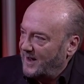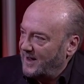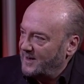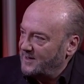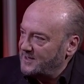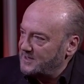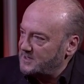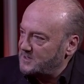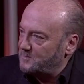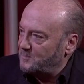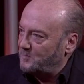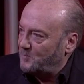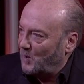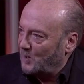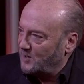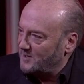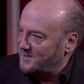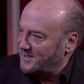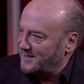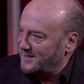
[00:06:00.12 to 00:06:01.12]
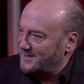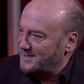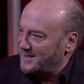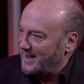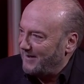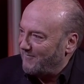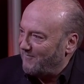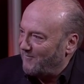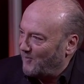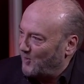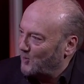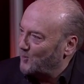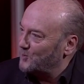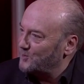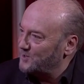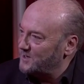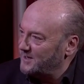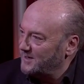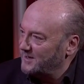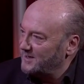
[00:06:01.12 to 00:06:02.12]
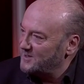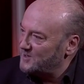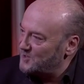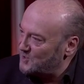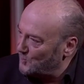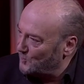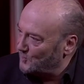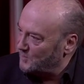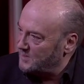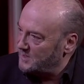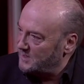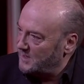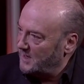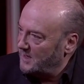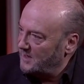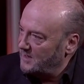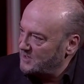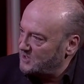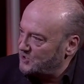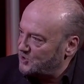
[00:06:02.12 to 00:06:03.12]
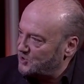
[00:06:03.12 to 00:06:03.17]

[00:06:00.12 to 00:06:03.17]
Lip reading: And its politics have followed suit. It's